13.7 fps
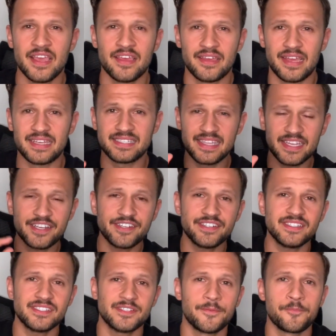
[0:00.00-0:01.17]
A
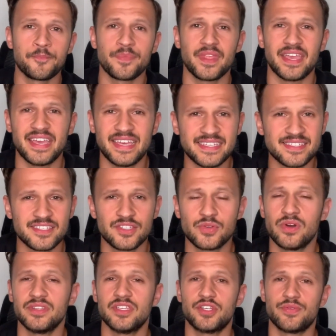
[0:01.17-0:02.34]
Snickers is
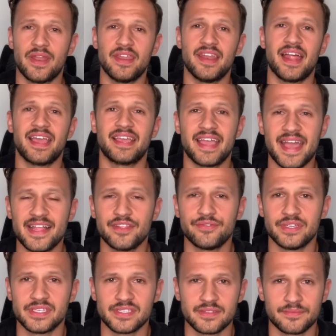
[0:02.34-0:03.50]
229
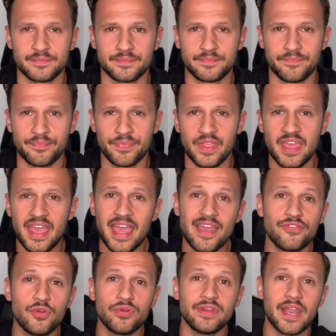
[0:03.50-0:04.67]
calories. If you're
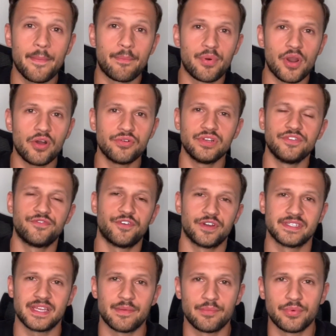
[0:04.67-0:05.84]
looking at broccoli, for
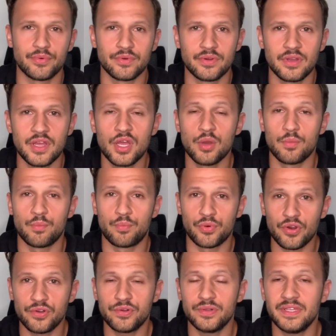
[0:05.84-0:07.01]
example,
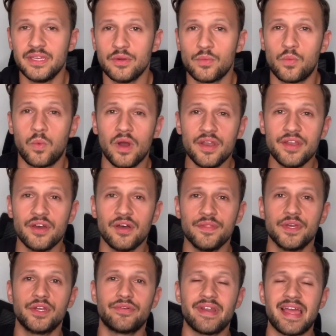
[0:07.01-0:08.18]
broccoli, 100
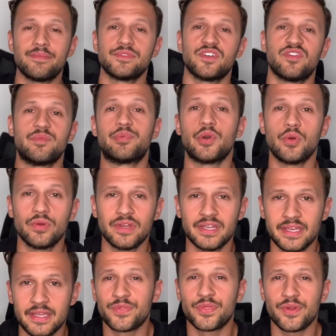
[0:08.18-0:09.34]
grams of
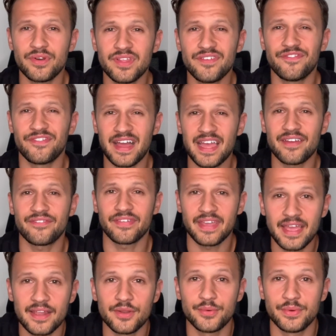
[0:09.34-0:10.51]
broccoli, 35
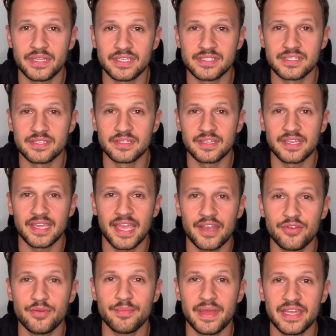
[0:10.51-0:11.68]
calories. Can you
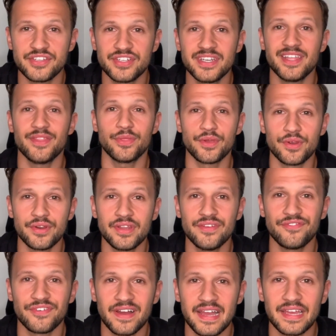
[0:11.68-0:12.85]
imagine?
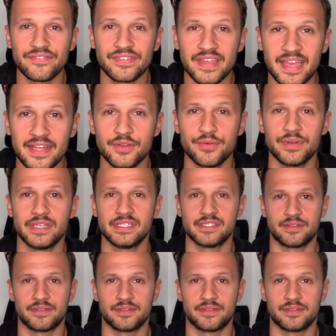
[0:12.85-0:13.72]
35 calories.